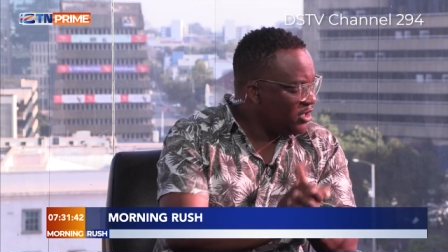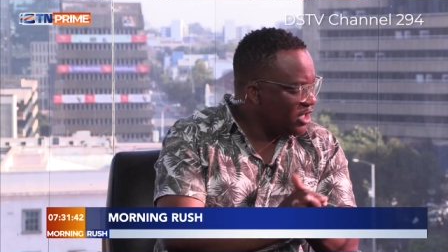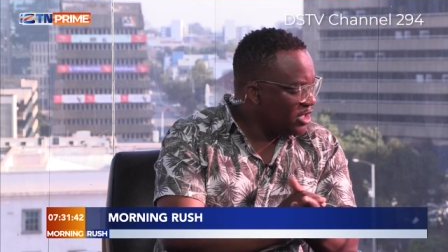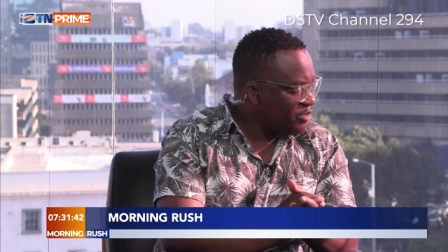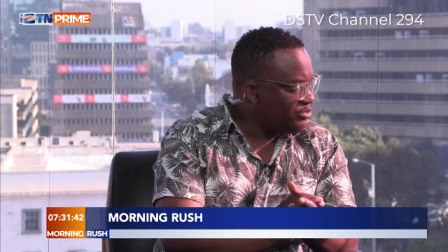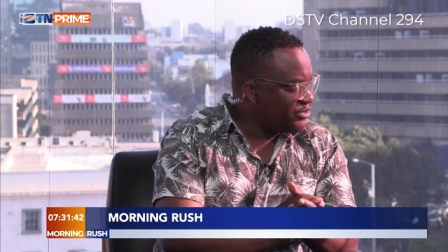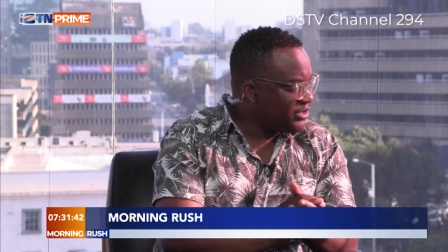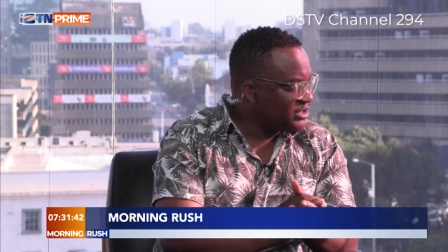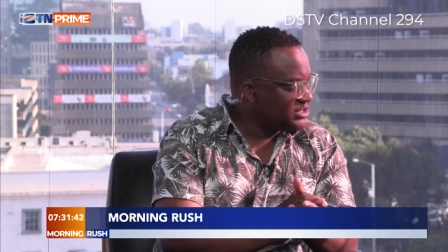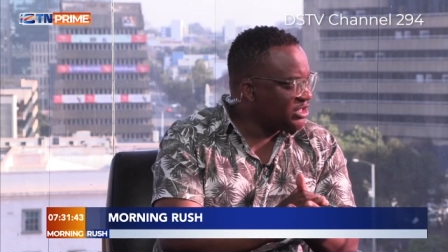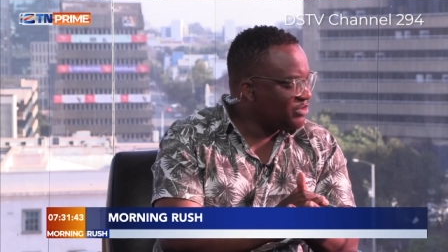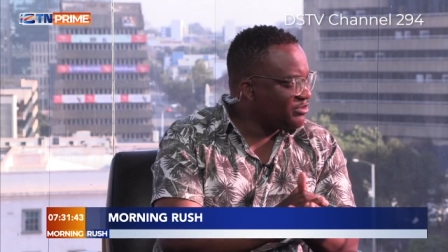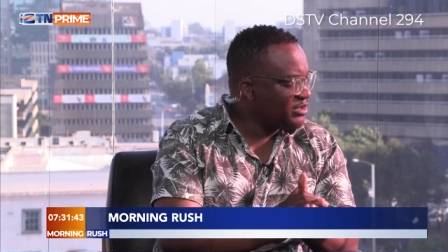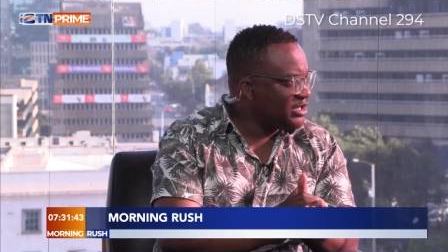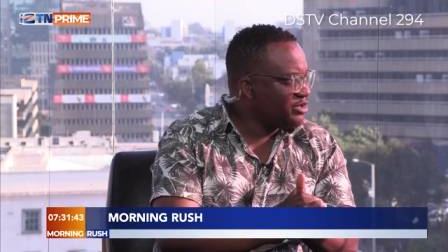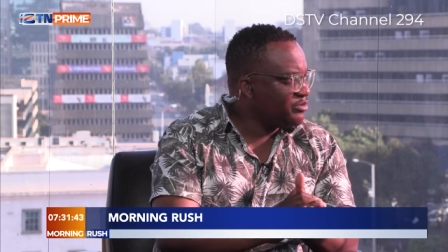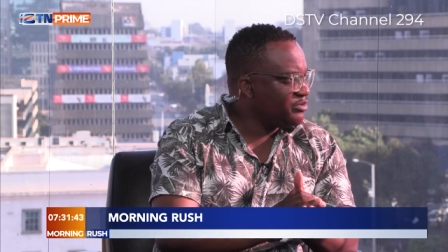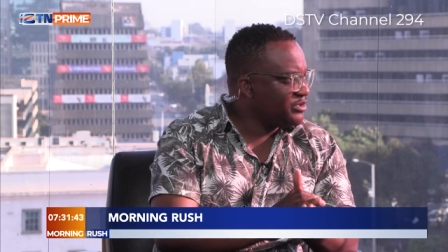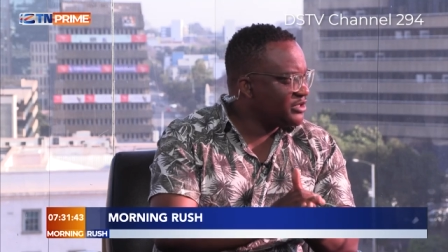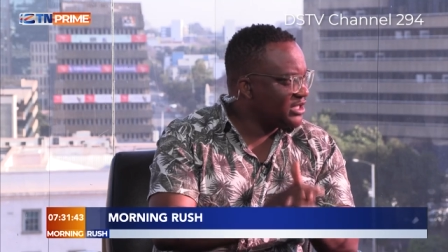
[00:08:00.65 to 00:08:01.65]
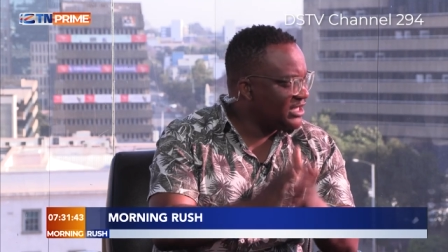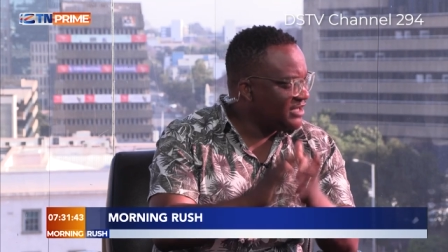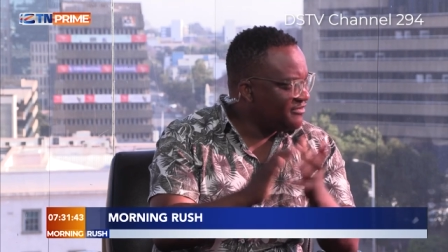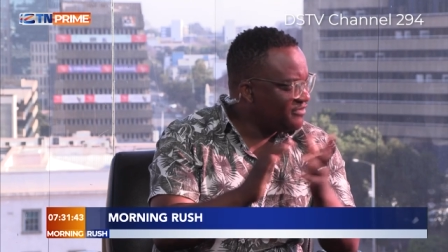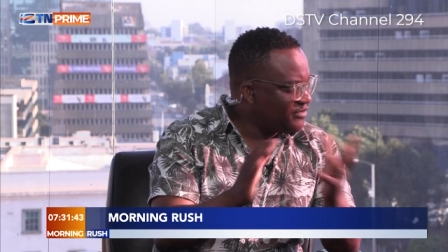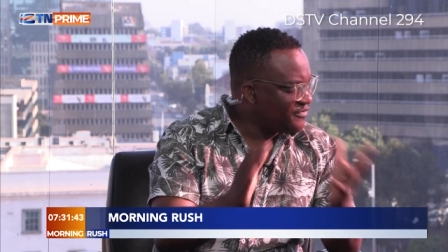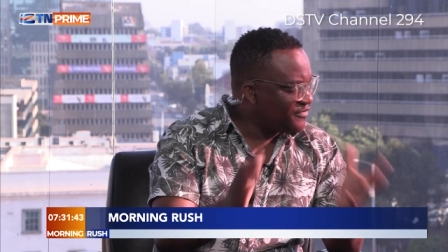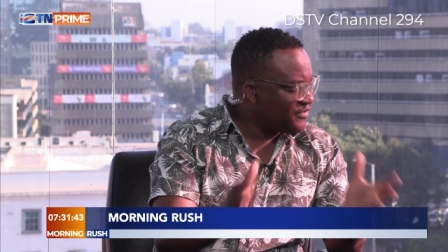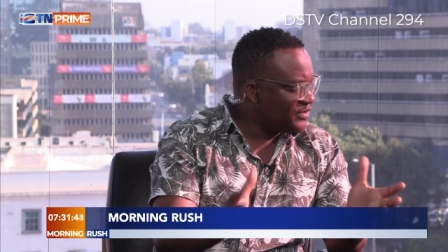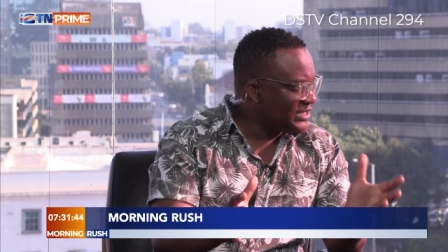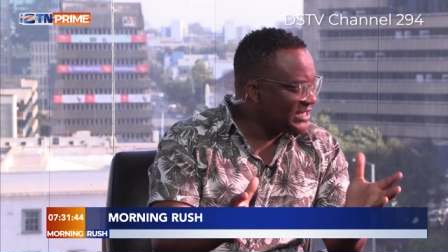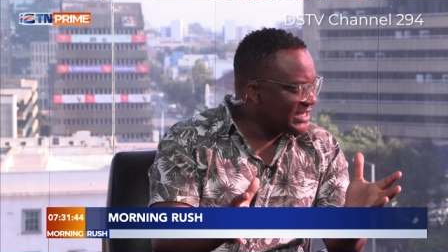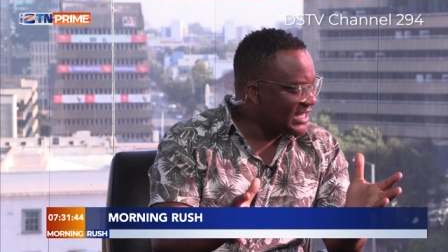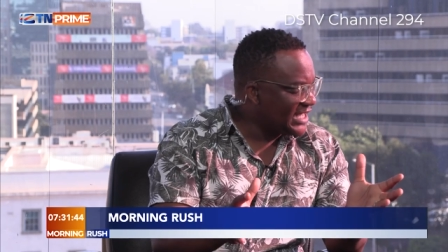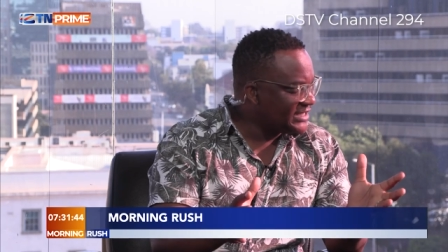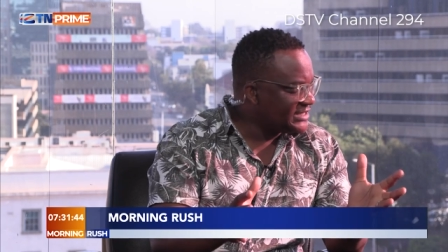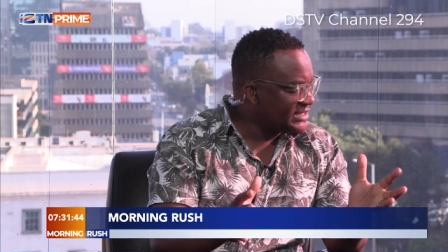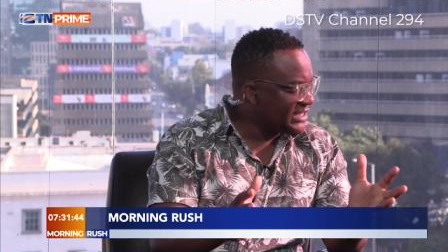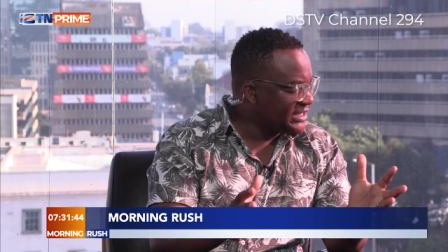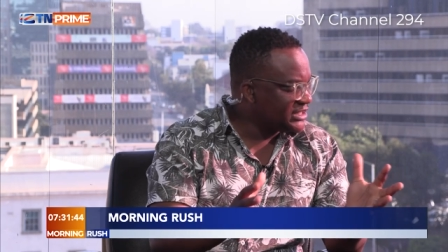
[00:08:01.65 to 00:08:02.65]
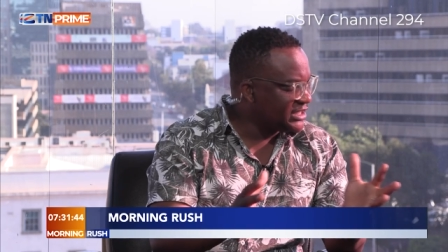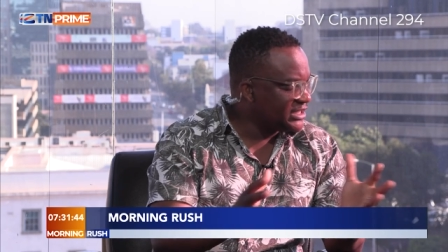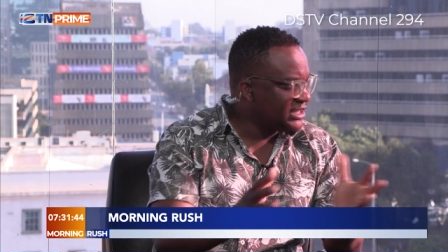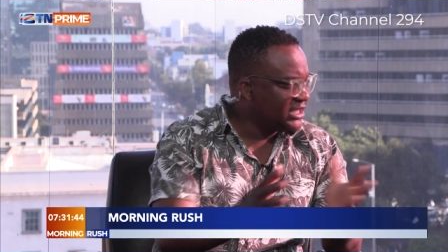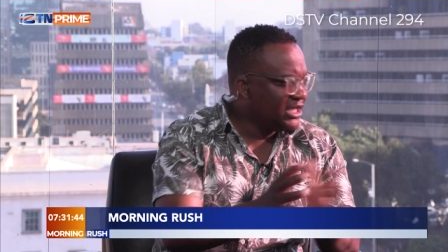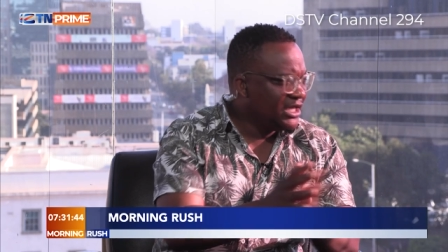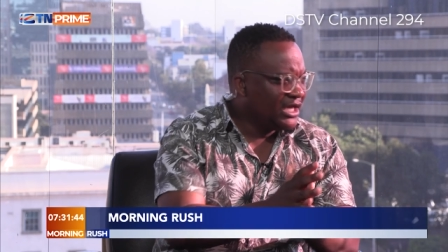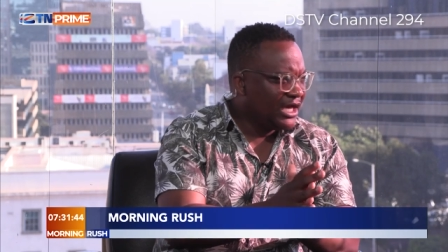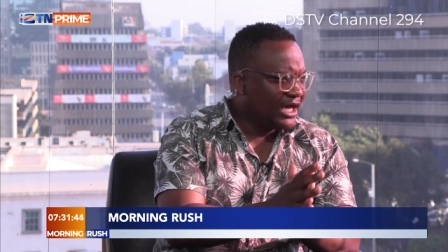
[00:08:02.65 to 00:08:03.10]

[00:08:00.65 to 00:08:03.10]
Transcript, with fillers: impressed they were with the level of organisation.